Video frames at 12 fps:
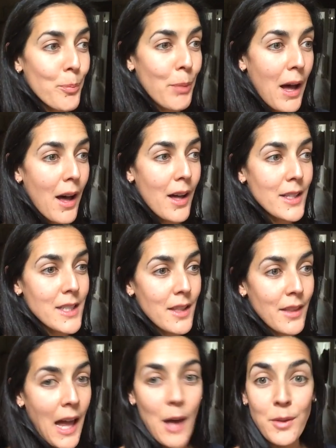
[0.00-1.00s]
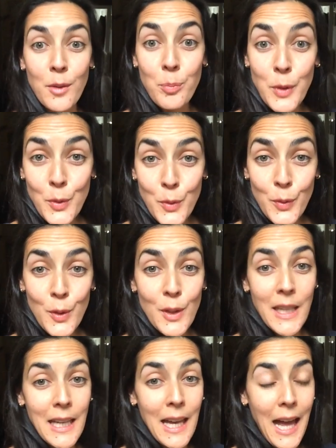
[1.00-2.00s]
but the house was beautiful.
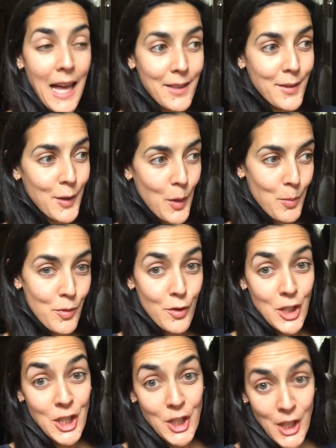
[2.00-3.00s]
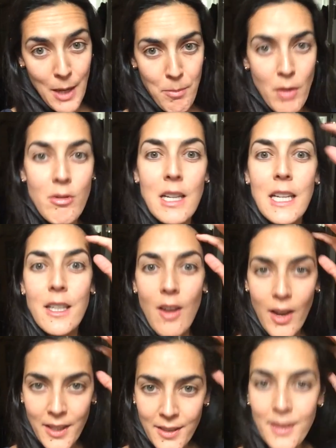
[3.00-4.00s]
It had scope for a gym, a really
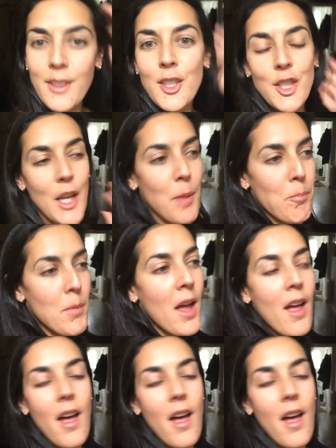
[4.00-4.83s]
nice gym.